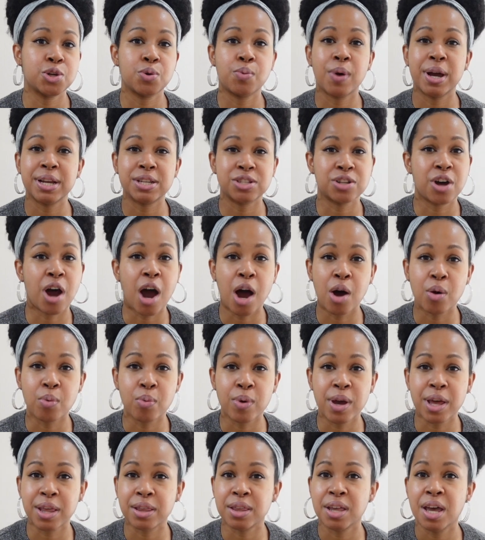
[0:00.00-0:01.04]
who I taught
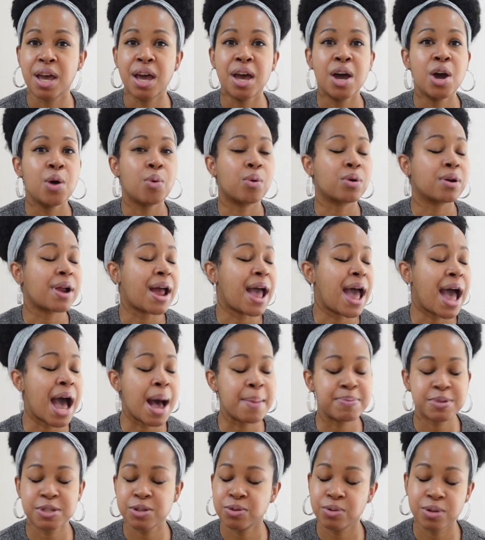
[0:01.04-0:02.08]
with were
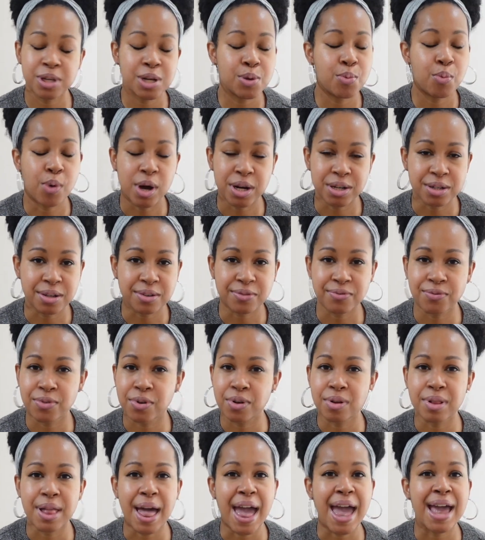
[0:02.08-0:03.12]
absolutely
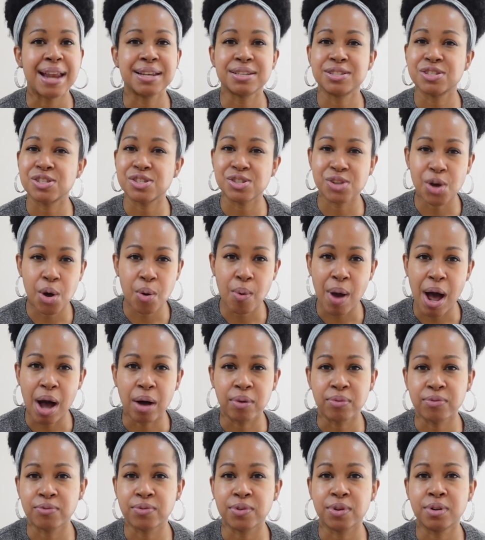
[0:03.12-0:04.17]
wonderful and so
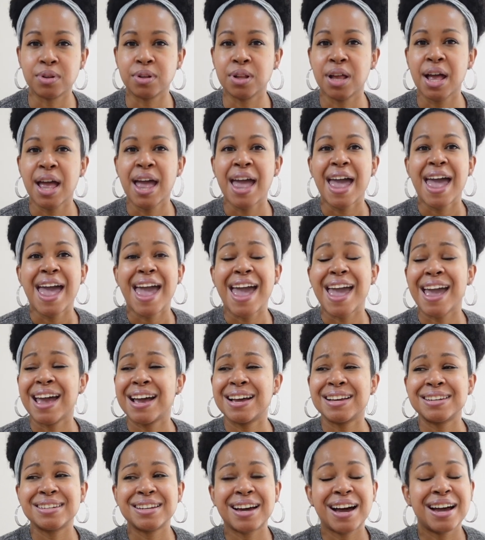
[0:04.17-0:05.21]
helpful,
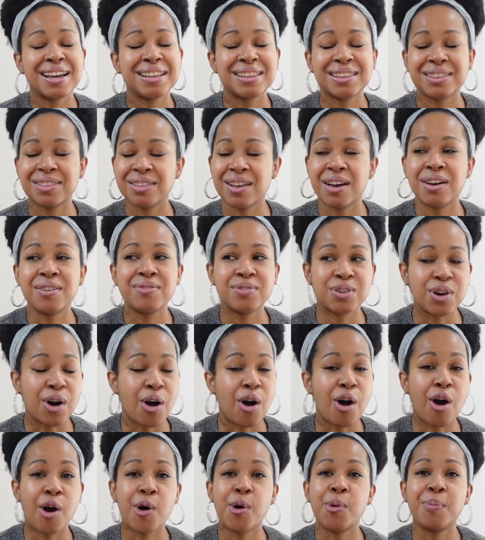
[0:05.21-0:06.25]
and I loved
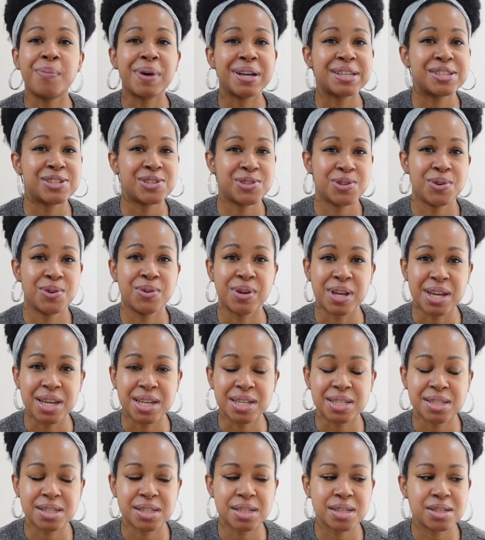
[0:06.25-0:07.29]
all my
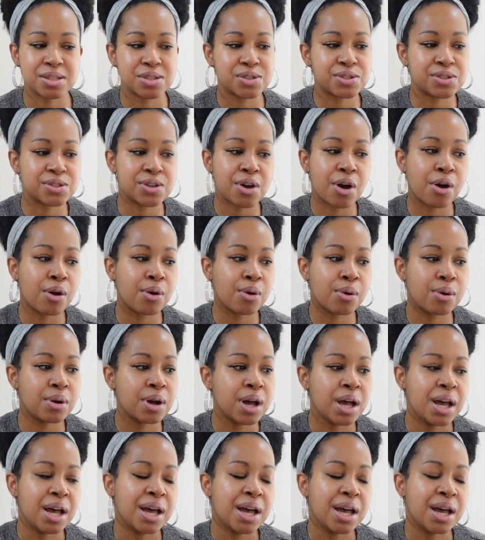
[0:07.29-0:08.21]
students. So